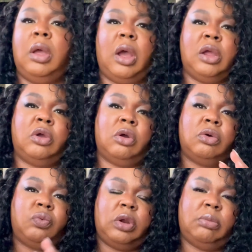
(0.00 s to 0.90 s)
I
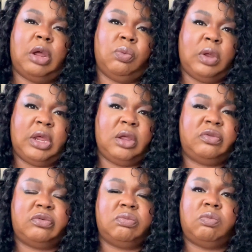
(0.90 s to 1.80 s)
curled one of my
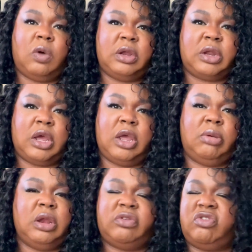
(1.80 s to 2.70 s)
wigs one time,
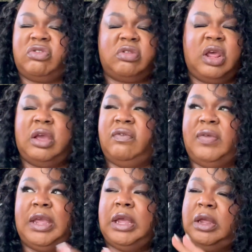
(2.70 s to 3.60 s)
and it's just like a
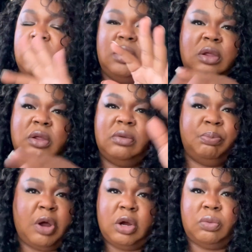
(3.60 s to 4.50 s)
V
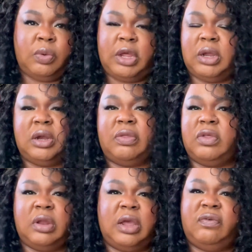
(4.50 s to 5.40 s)
part wig,
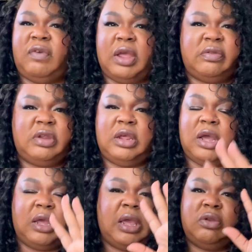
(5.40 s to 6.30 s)
nothing like fancy.
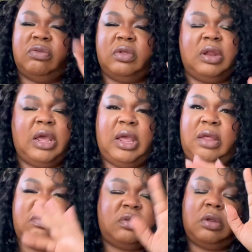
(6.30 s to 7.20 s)
I can't do the
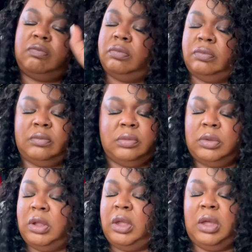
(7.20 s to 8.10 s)
lace.
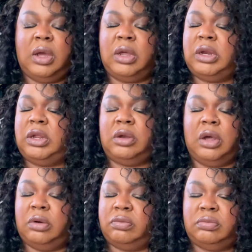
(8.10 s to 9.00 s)
Honey,
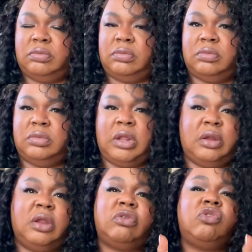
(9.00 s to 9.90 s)
no.
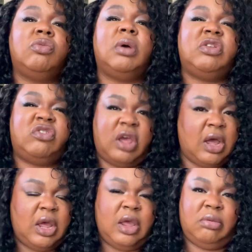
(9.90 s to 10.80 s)
It's too much
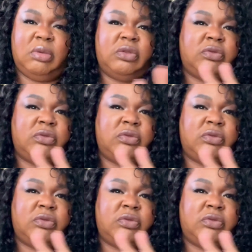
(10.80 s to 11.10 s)
time.